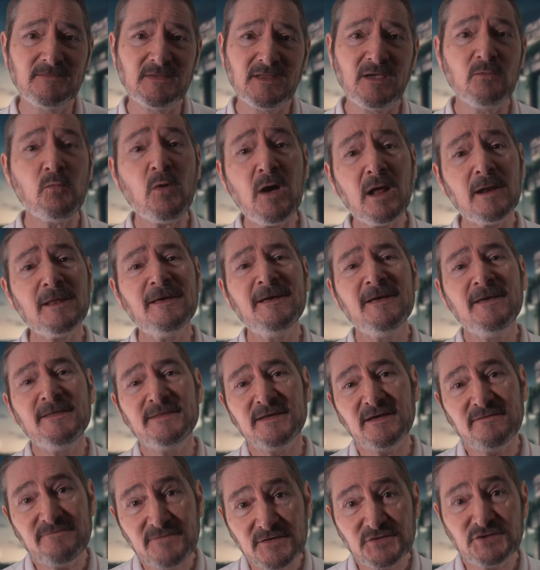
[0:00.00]
And while
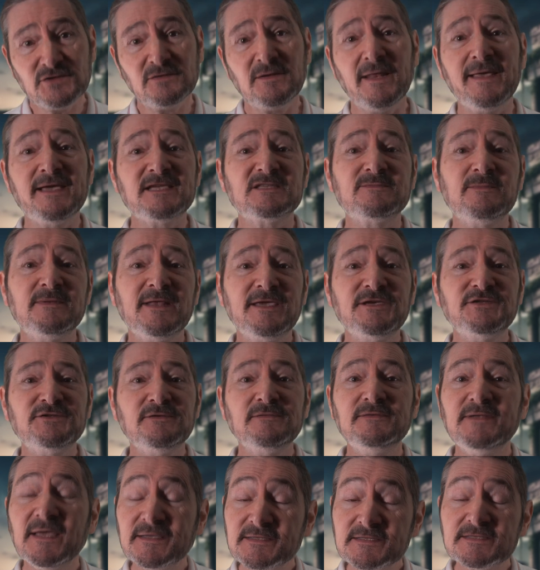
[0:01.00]
the official explanation
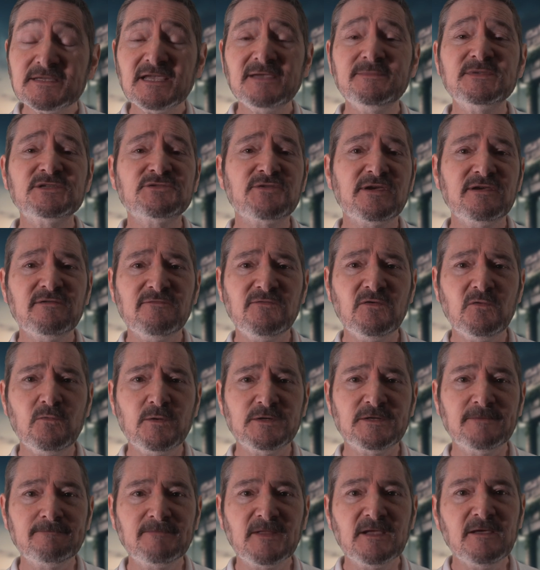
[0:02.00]
does seem straightforward,